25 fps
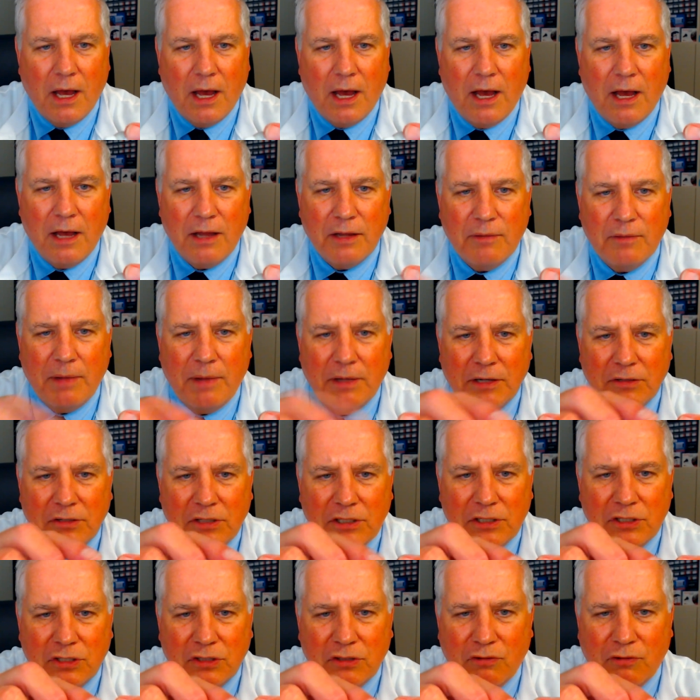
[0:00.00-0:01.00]
You
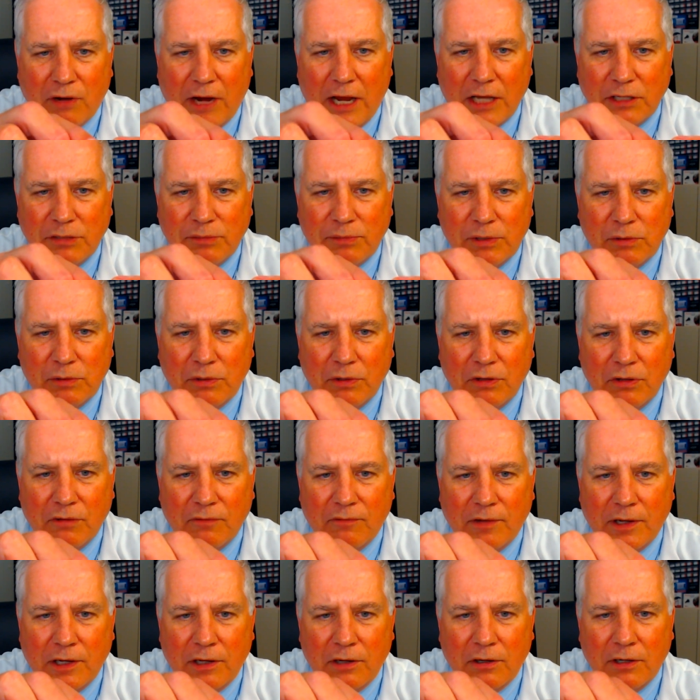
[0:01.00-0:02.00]
basically just grasp it with your
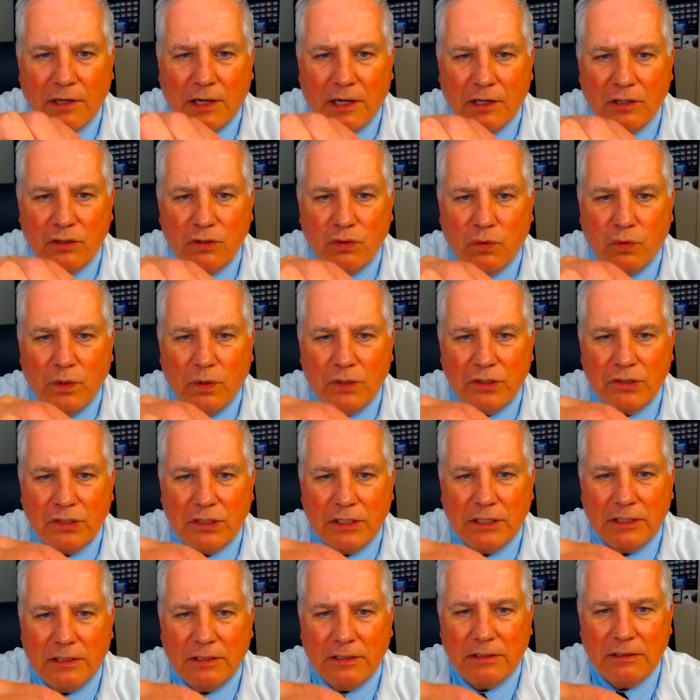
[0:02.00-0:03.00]
finger, kind of twist
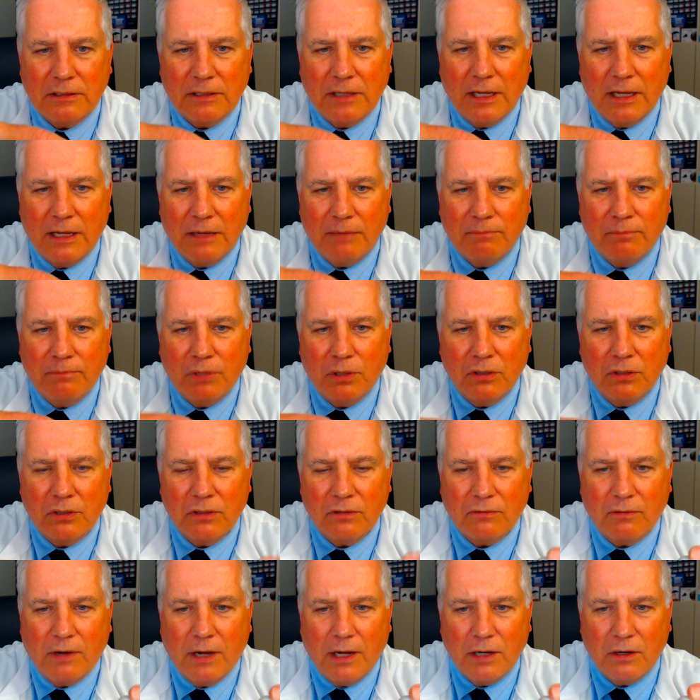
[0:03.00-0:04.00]
it, and pull it
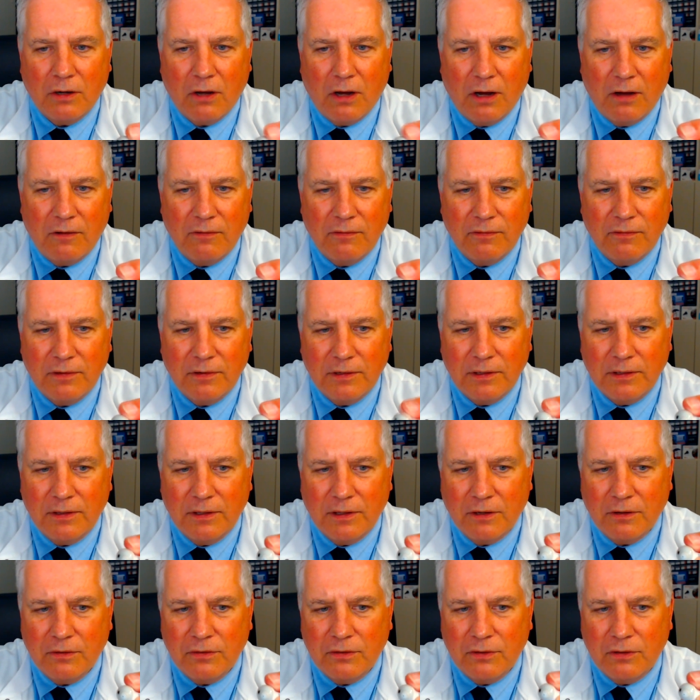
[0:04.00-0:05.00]
right off. And
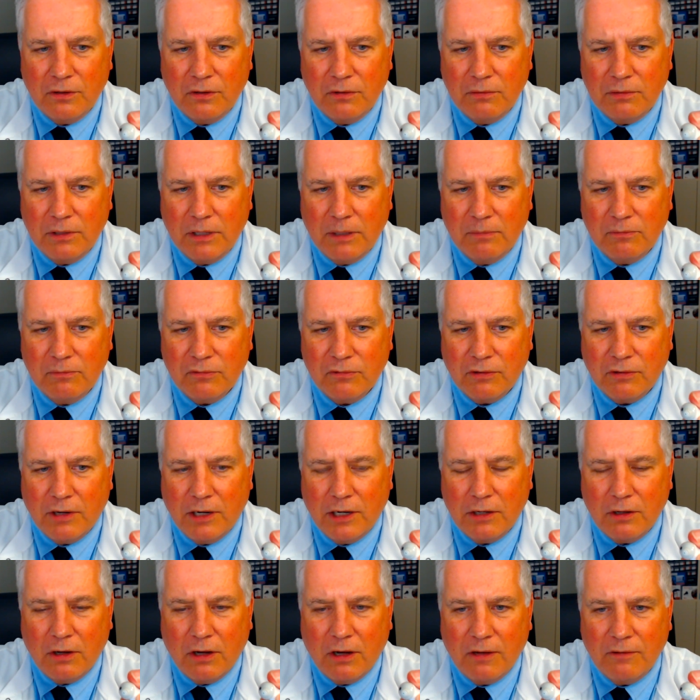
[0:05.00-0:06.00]
there the dome comes
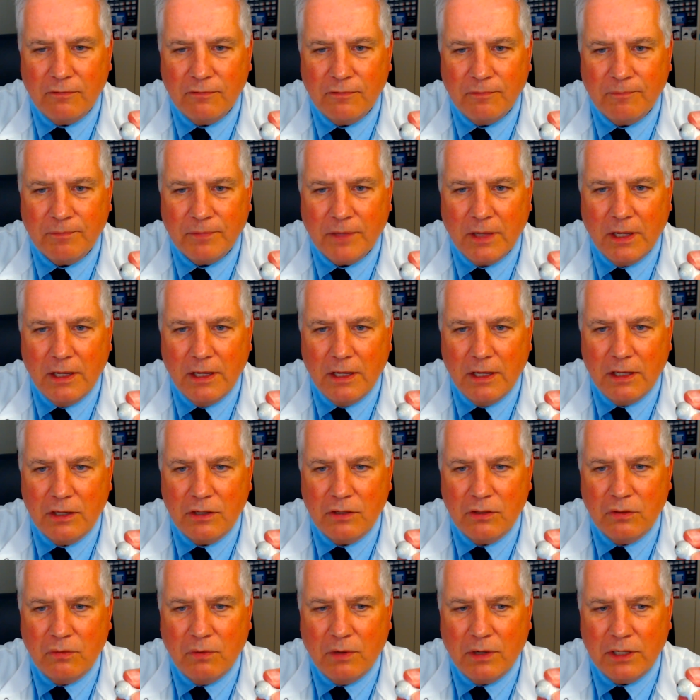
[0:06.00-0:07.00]
right off.
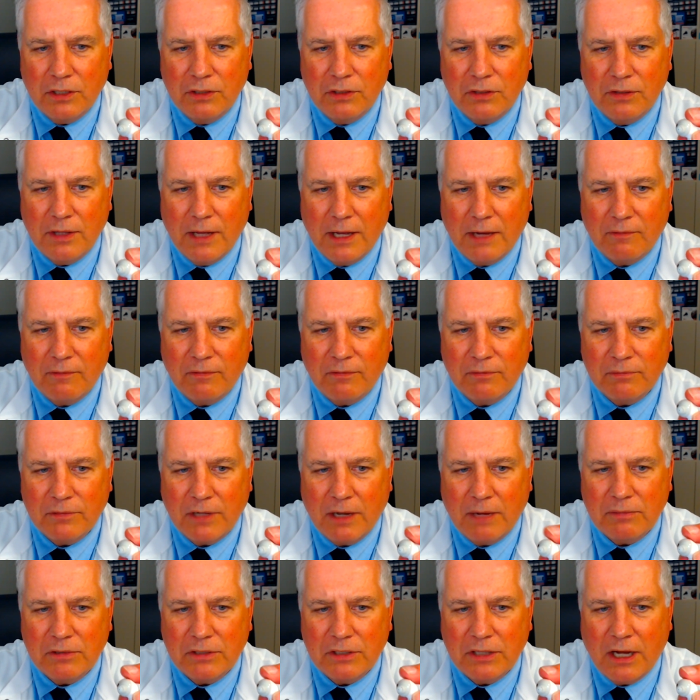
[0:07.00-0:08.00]
You'll want to do that from
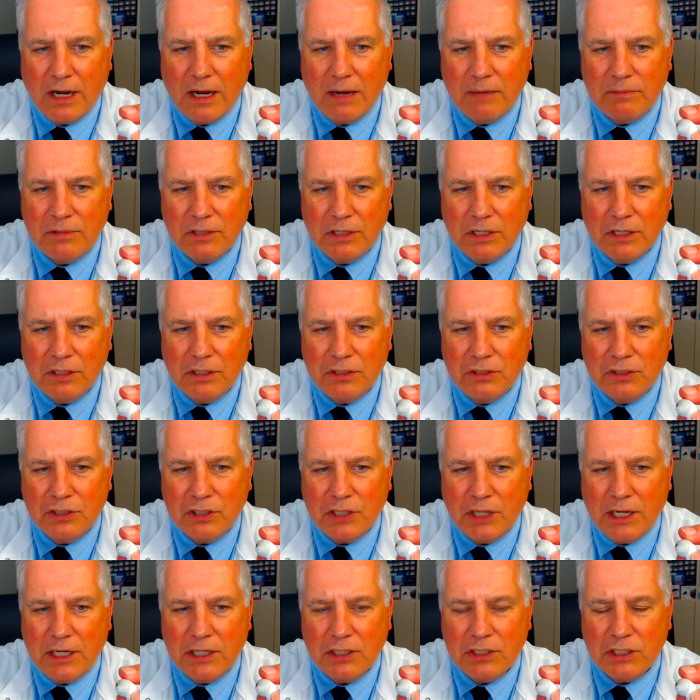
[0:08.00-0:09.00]
time to time to
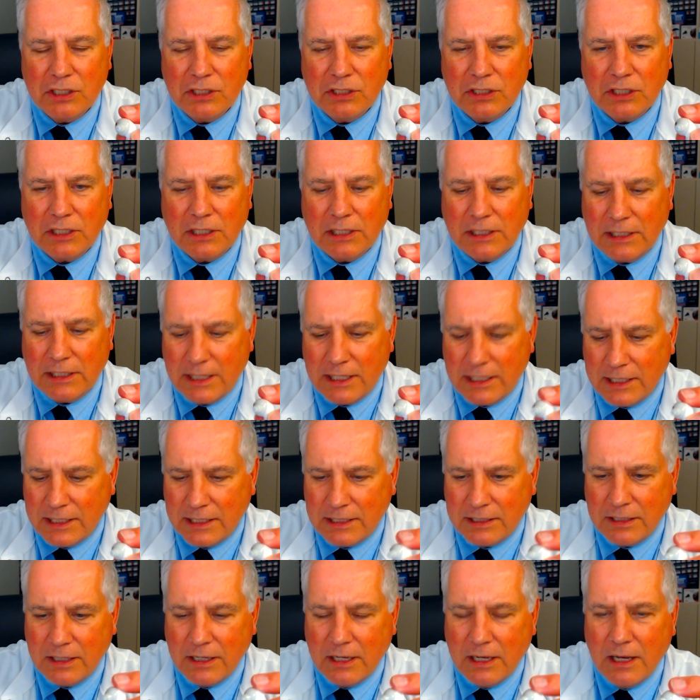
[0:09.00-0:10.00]
change it, to clean it.